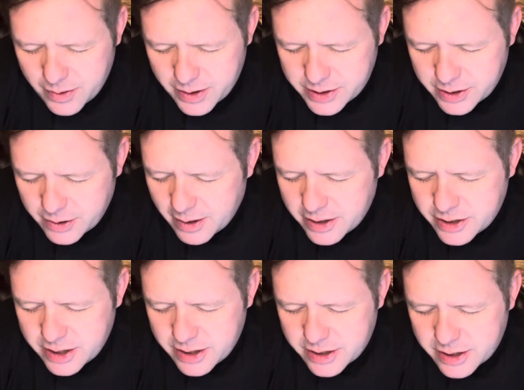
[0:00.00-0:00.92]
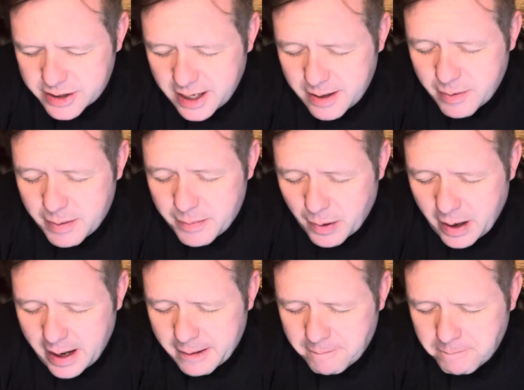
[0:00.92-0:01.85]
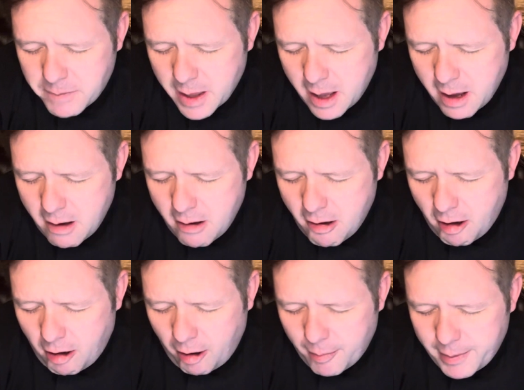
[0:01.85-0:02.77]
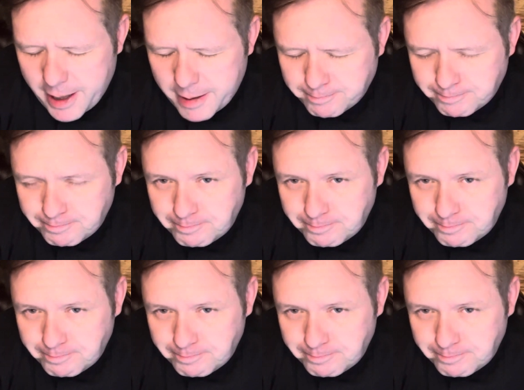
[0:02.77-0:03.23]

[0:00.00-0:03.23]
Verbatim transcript: This in Christ Jesus' name we pray. Amen.